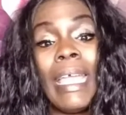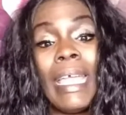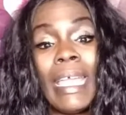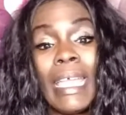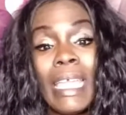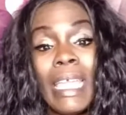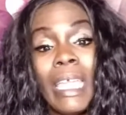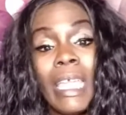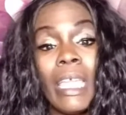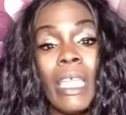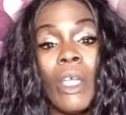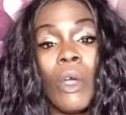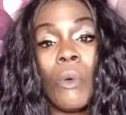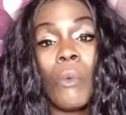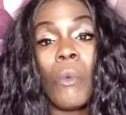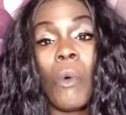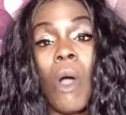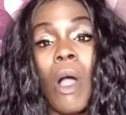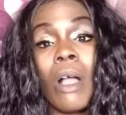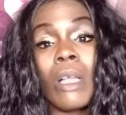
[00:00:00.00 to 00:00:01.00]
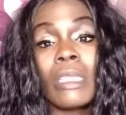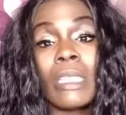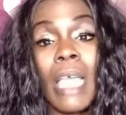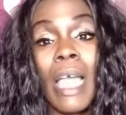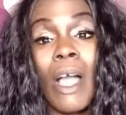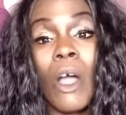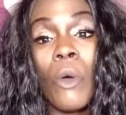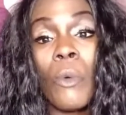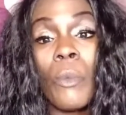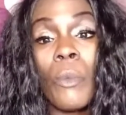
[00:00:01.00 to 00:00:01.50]
he walked
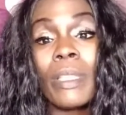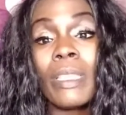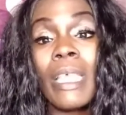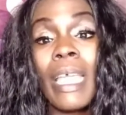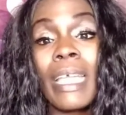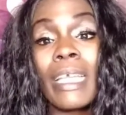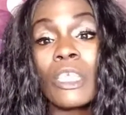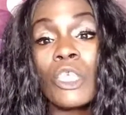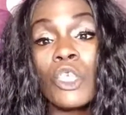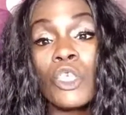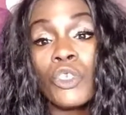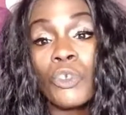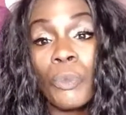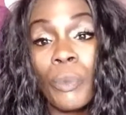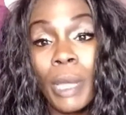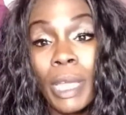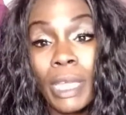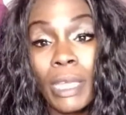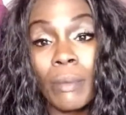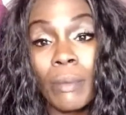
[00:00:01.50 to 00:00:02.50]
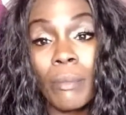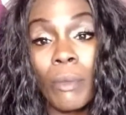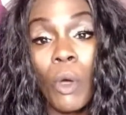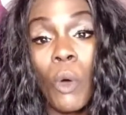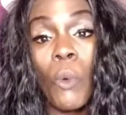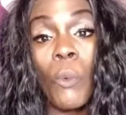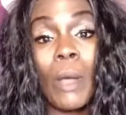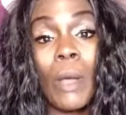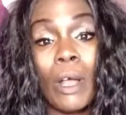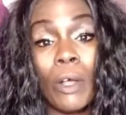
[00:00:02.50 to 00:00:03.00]
out with extreme
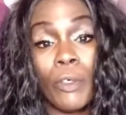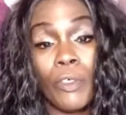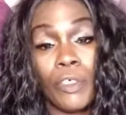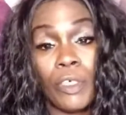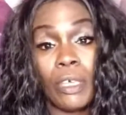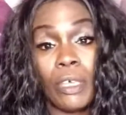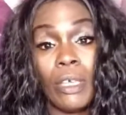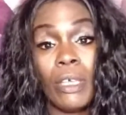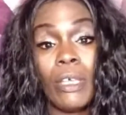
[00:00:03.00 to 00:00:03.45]
wealth.